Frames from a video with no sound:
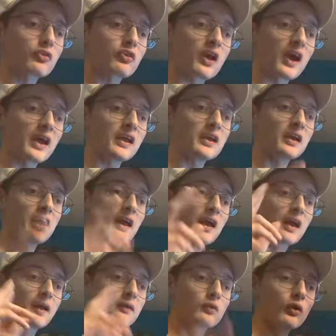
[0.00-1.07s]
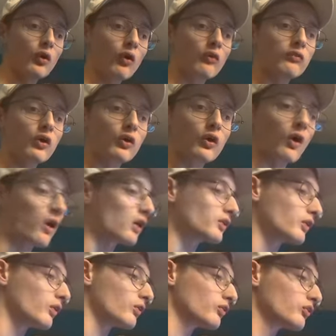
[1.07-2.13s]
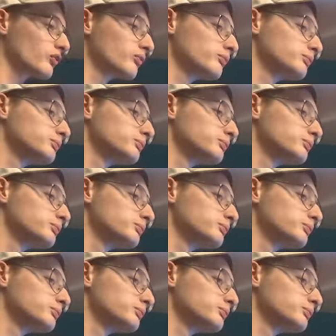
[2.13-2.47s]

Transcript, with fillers: State and Louisville Cardinals.